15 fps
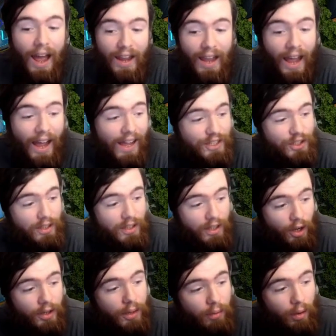I actually,
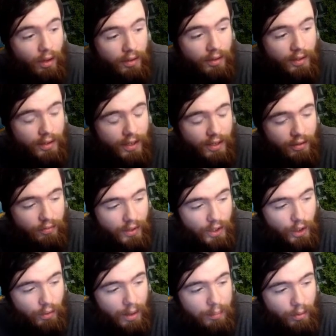unironically, in a
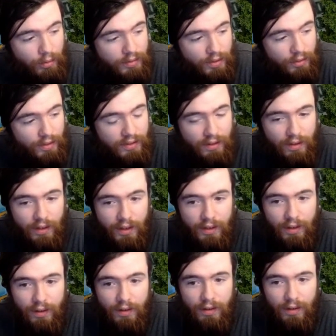video I posted recently,
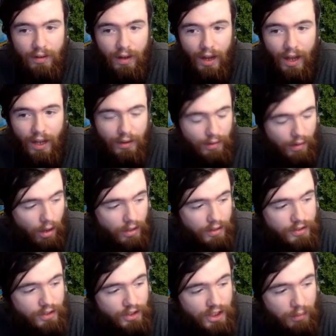I
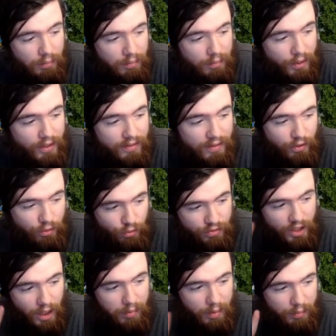lost someone because they used
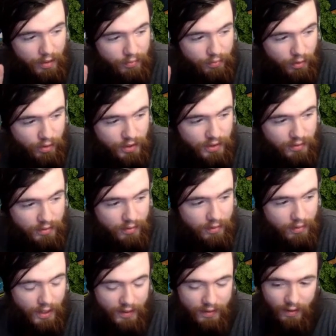double mirror force.
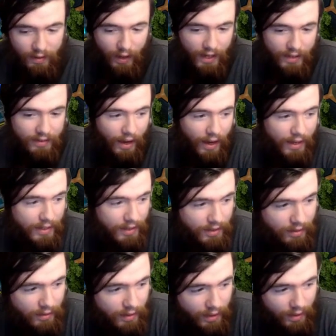Like I attack
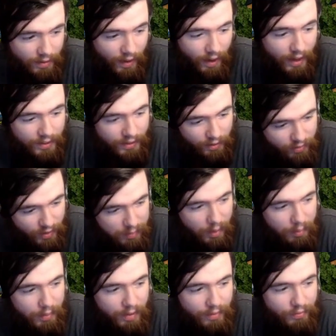and I attack, they flip up
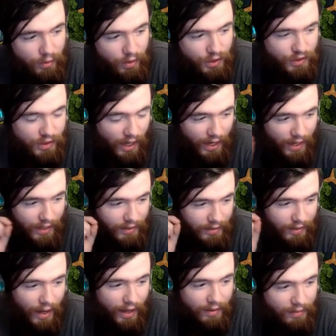mirror force. I
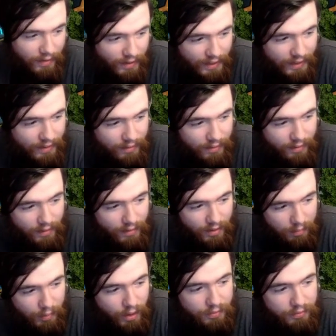negate the
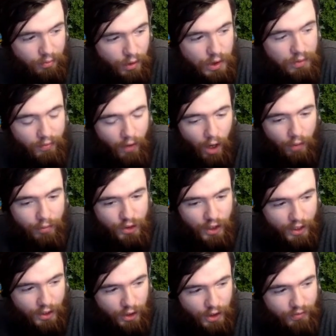mirror force of a hot red
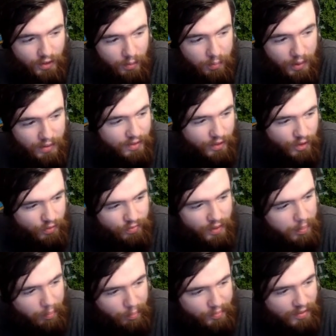dragon archfiend abyss. They just
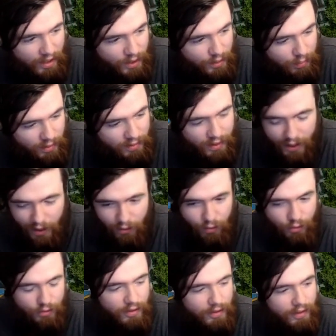flip up a second one and I
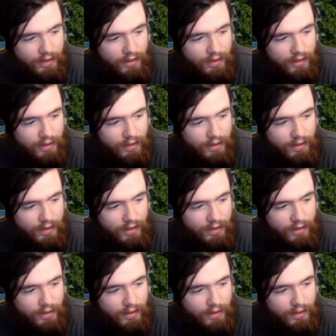lose.